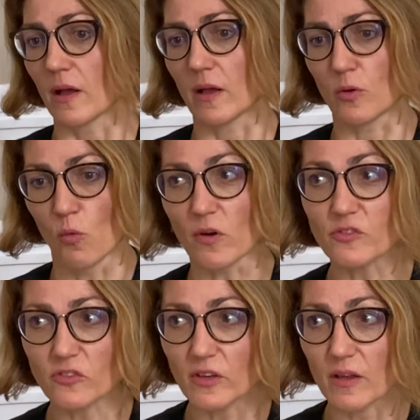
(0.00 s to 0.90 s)

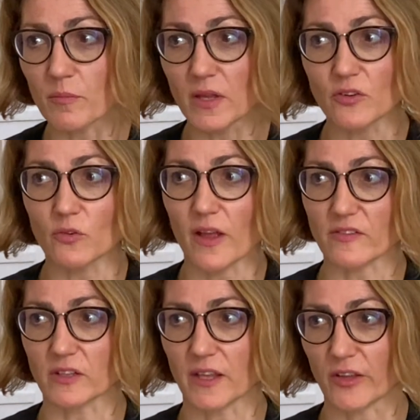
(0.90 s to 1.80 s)
worst military
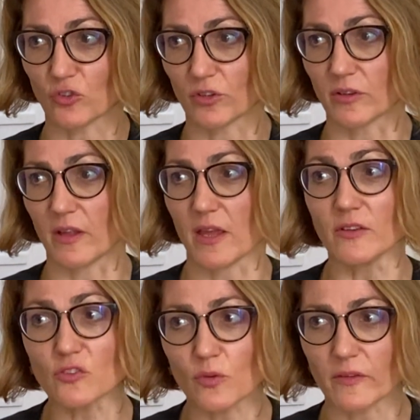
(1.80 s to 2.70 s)
escalation in
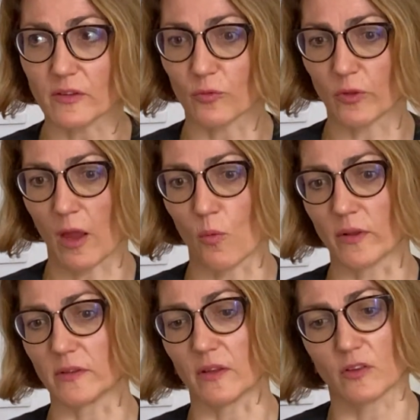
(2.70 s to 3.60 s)
the Strait of Taiwan.